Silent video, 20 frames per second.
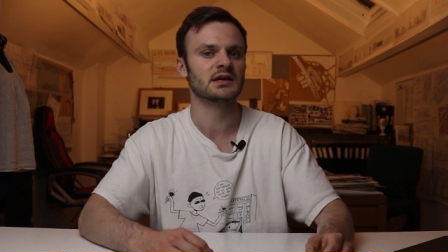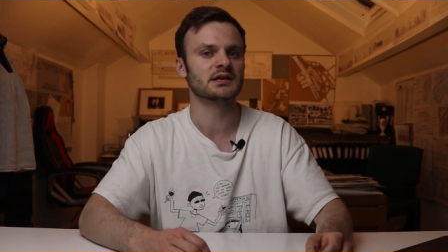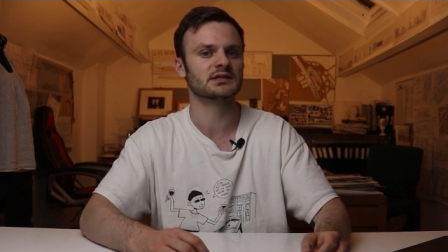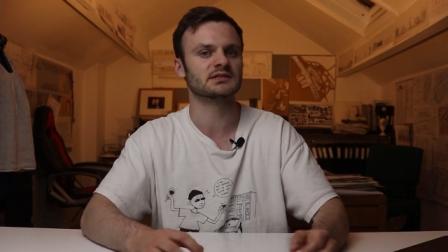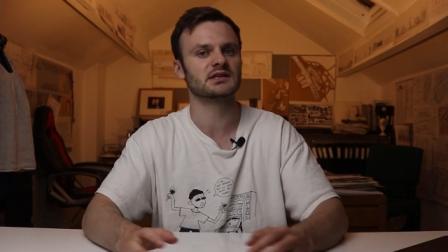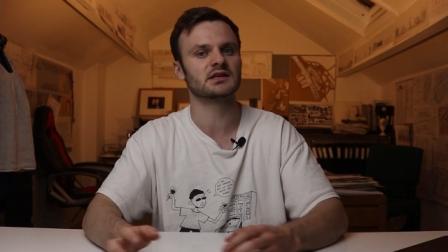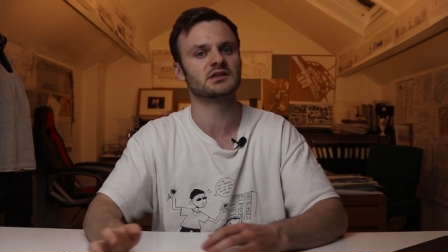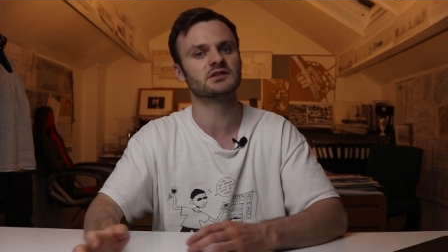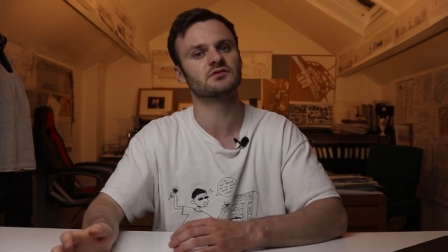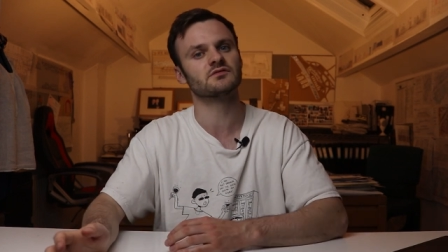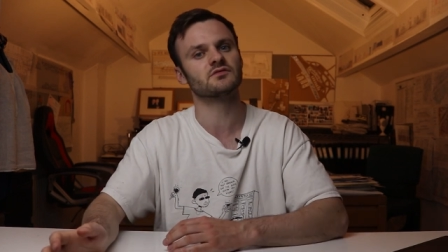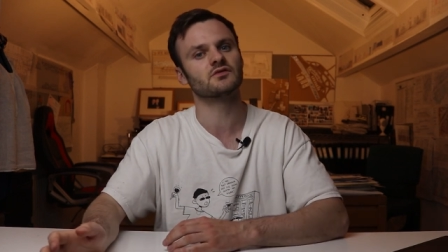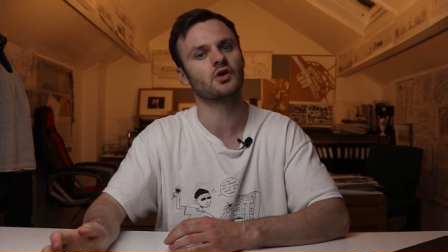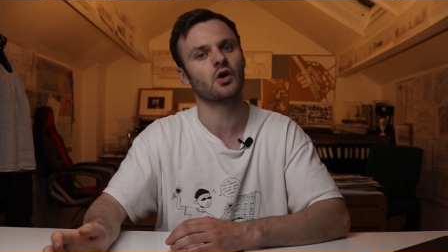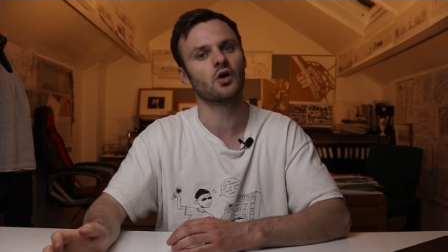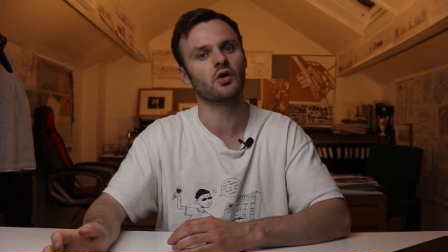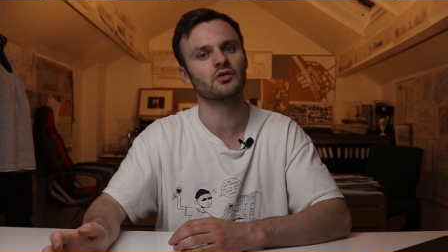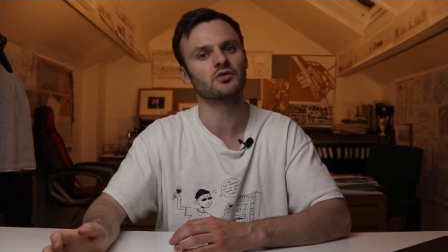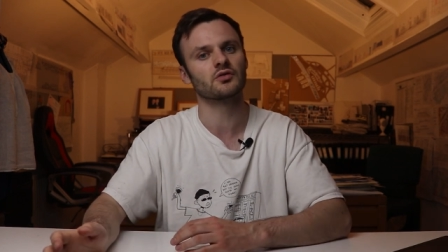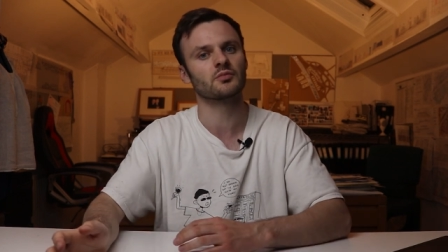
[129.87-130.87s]
instead you've
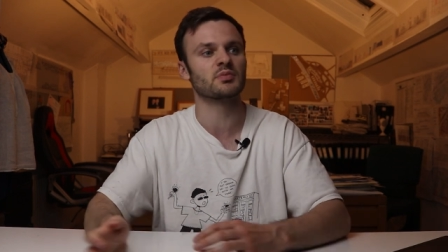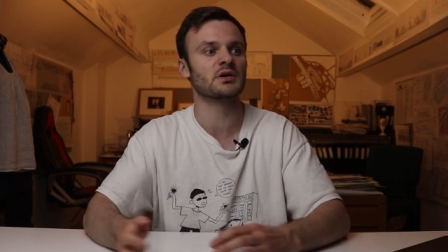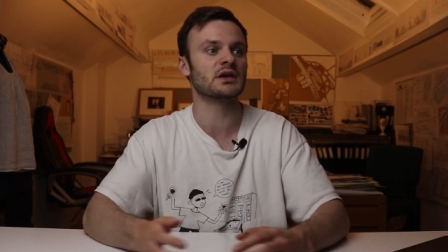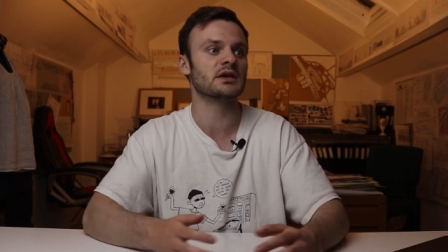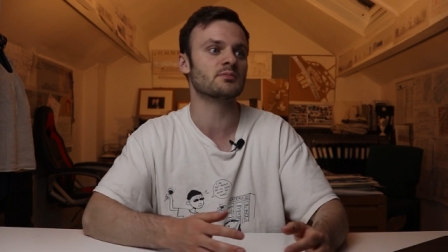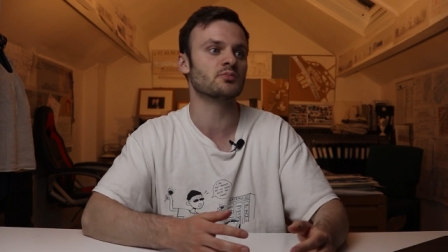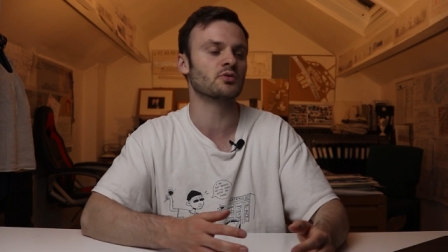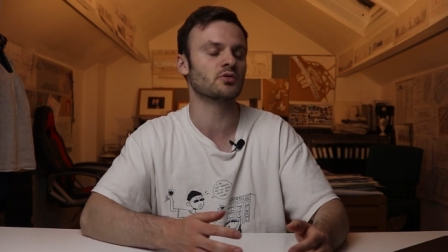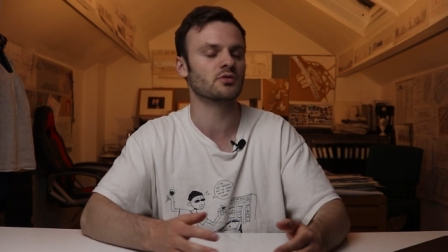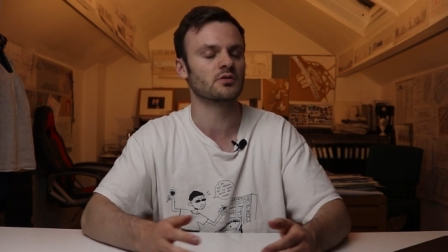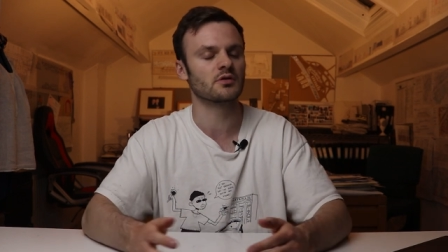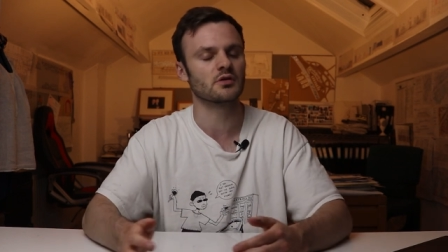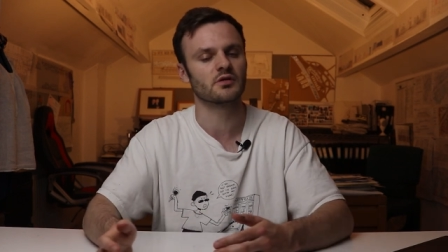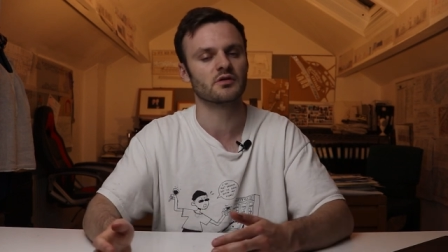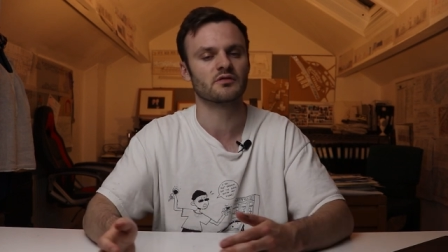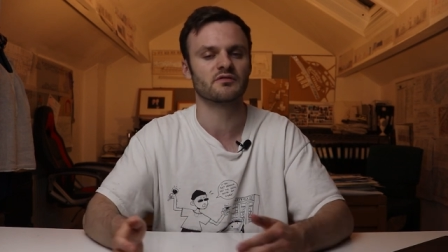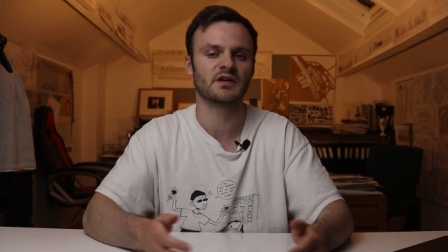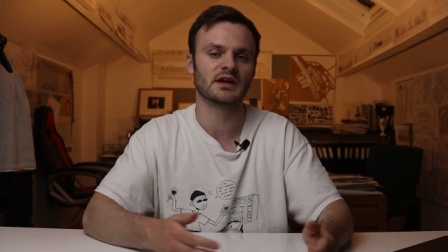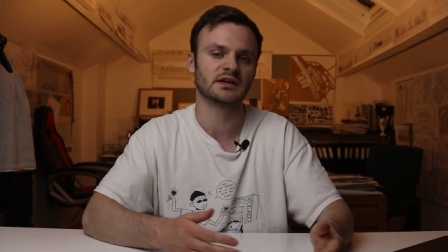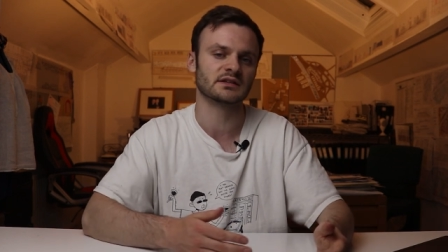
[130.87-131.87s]
got the people that
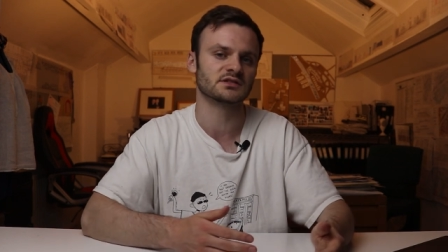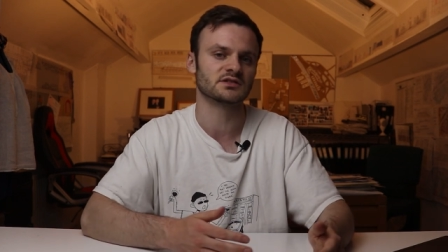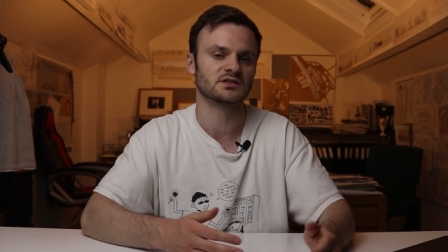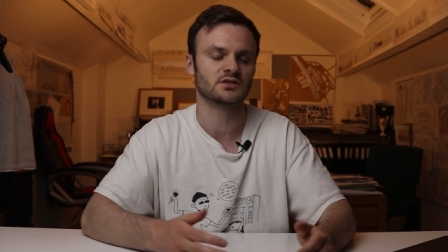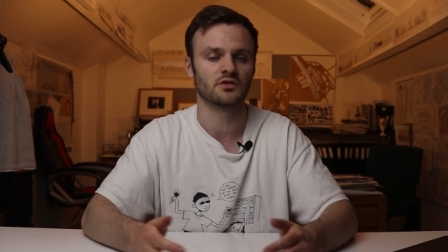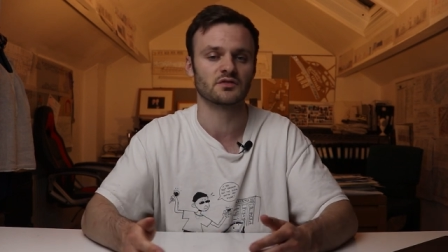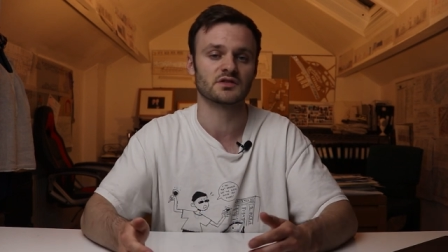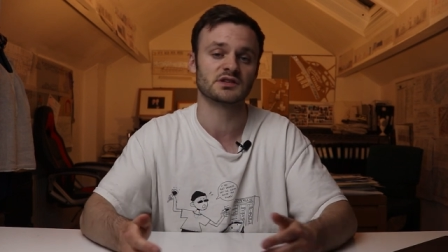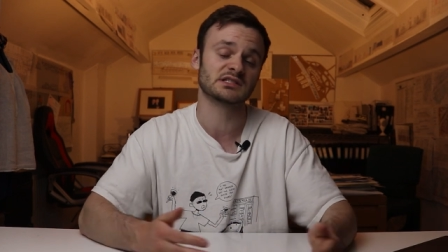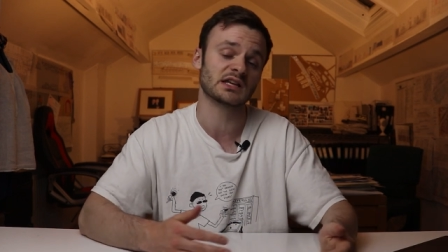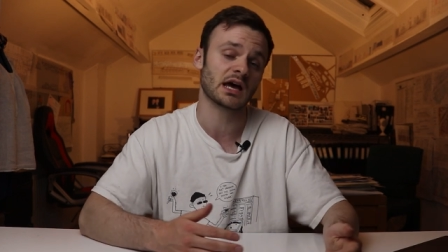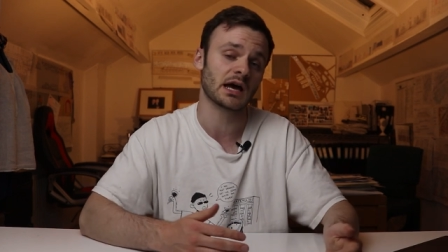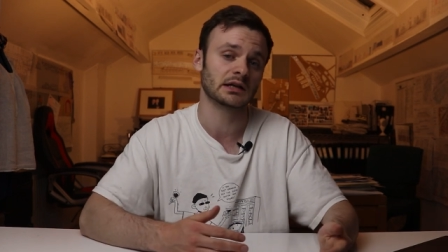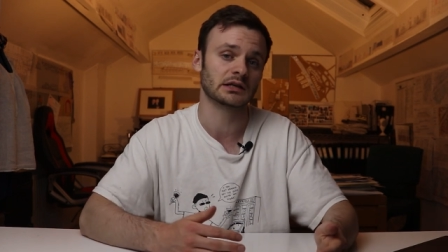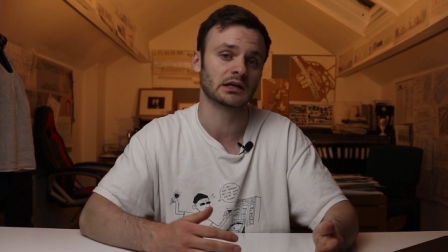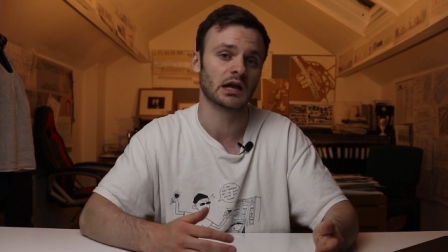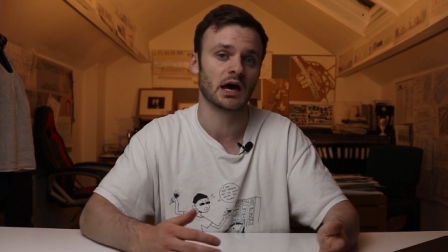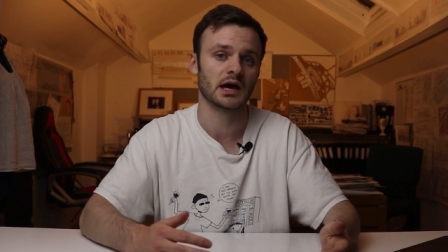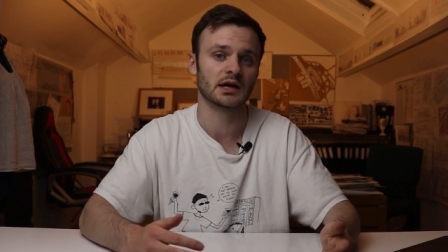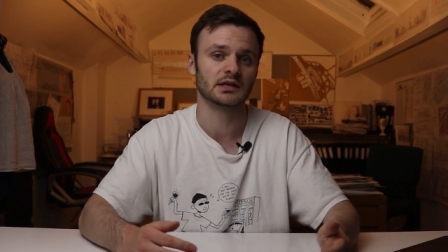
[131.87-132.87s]
are affected on the
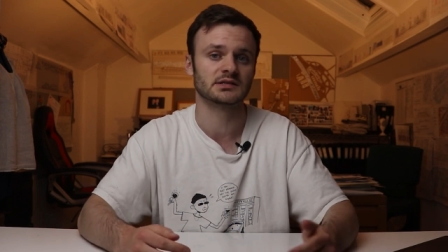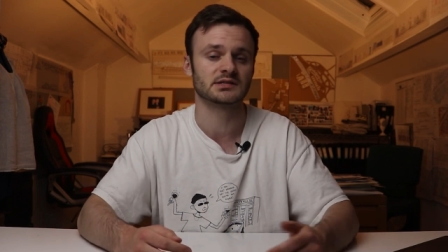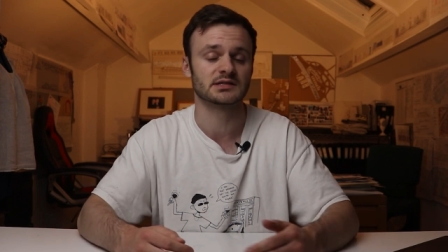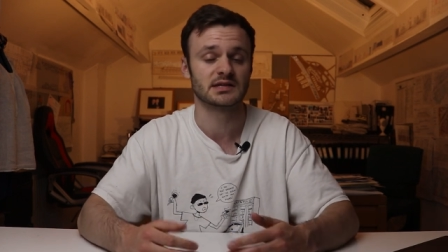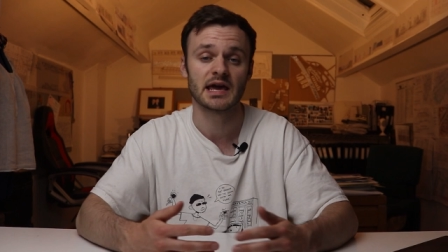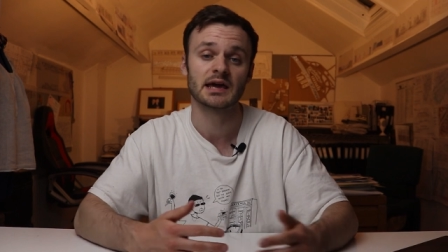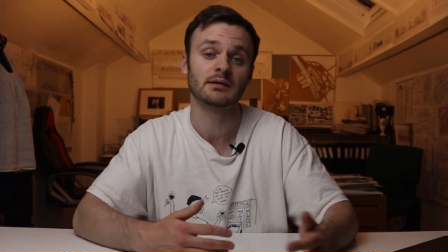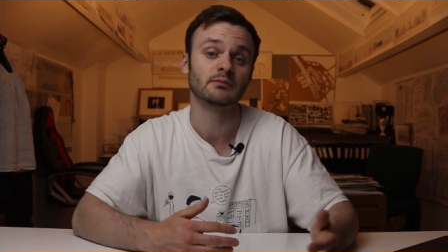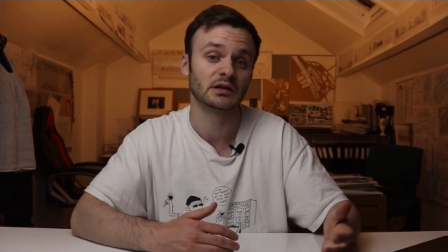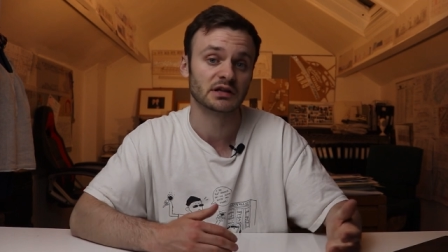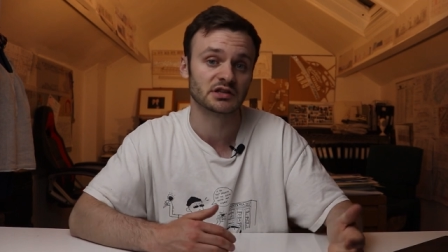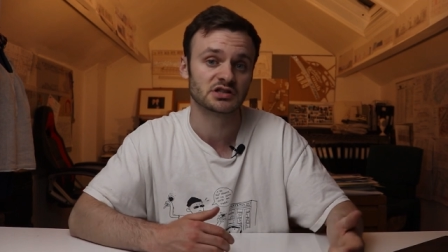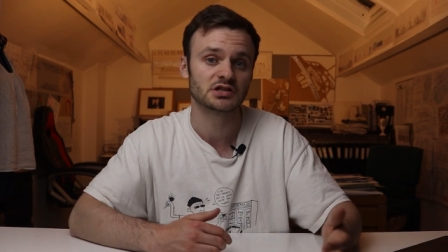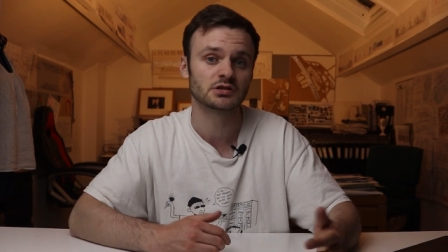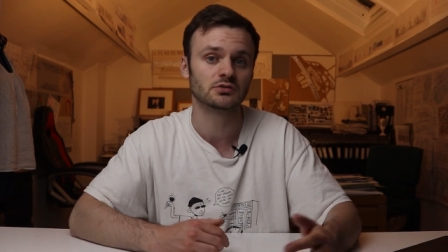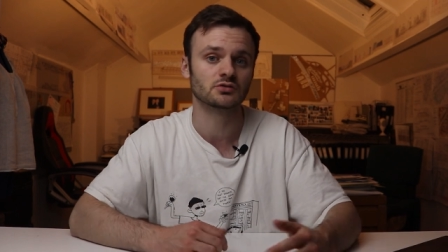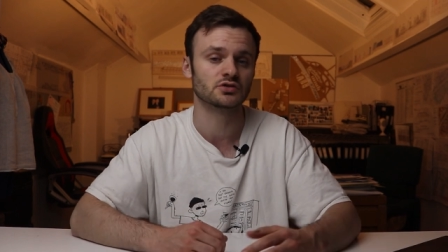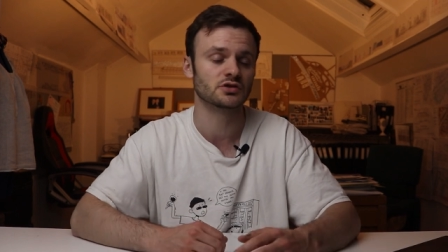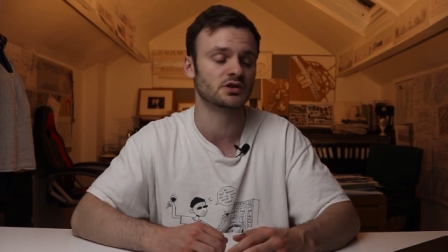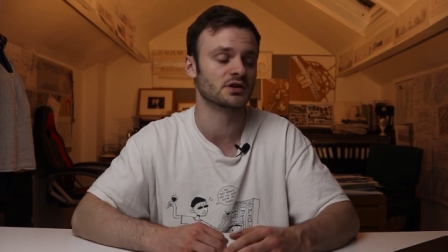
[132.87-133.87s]
sidelines, namely
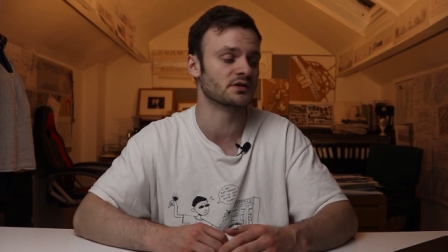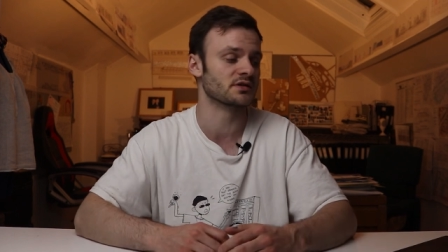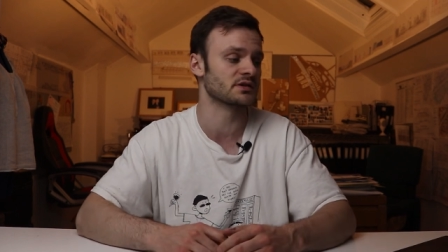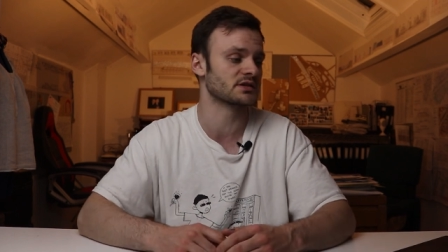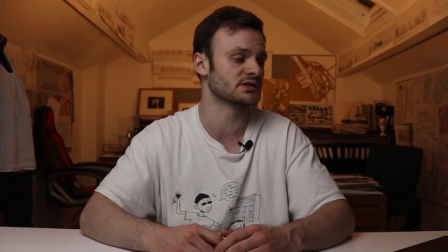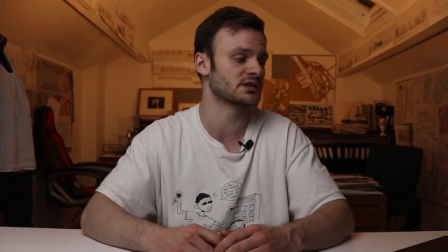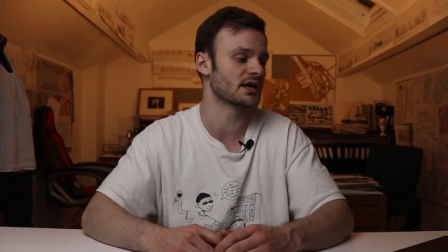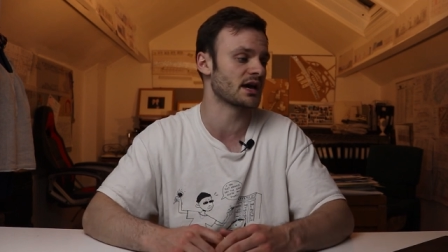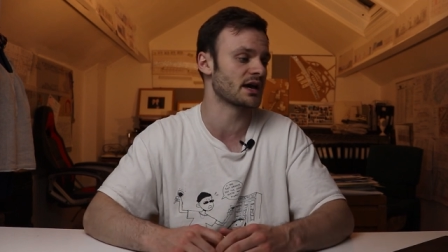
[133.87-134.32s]
children in this